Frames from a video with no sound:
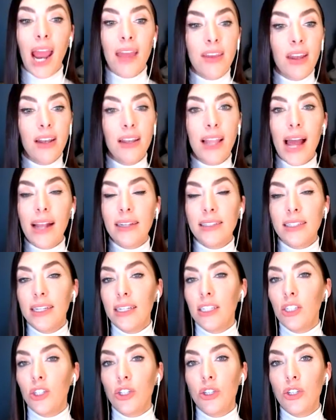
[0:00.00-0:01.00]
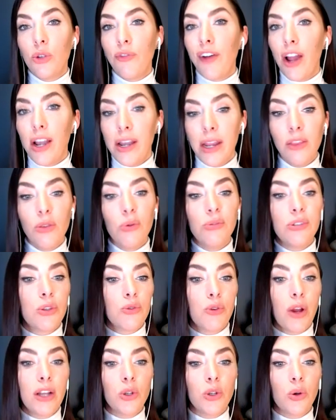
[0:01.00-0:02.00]
And then lastly, it's just defining those
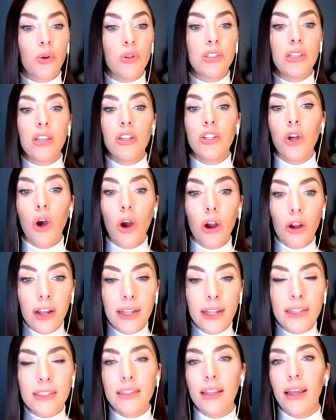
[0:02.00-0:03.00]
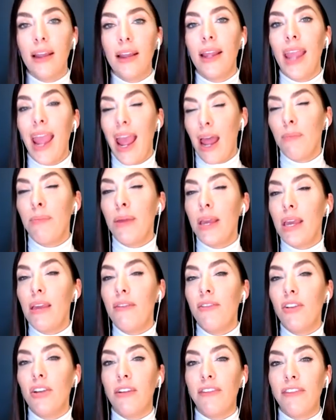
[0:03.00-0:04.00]
thresholds, the targets that can be
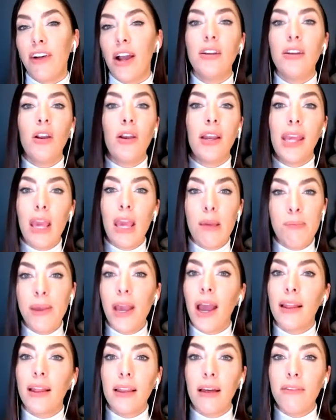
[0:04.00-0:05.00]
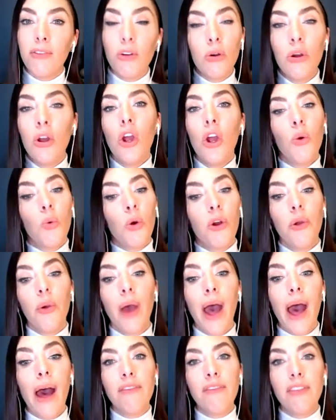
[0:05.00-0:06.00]
even defined on a K P I level, where you
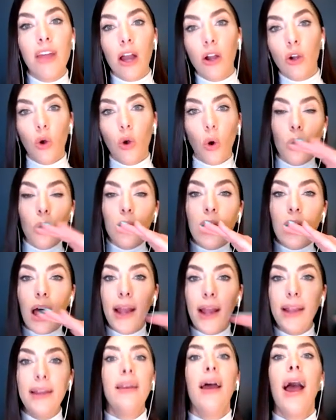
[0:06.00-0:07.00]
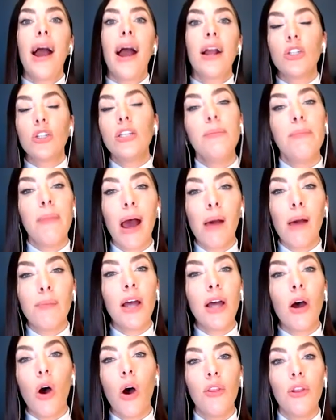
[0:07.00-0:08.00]
have that goal line actually mapped
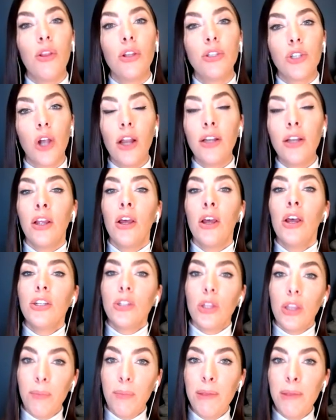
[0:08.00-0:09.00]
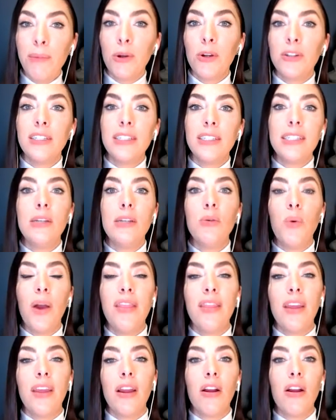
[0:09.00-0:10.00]
out on the chart so that people can see
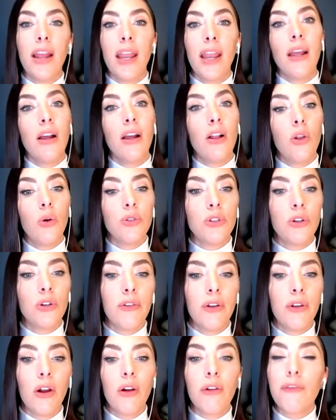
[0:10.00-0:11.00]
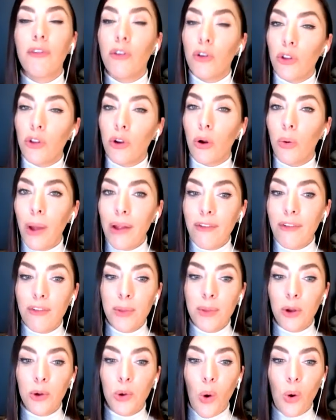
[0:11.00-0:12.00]
when they are getting closer or further away from
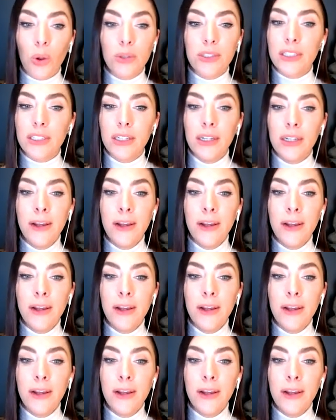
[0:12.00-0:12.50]
their goals.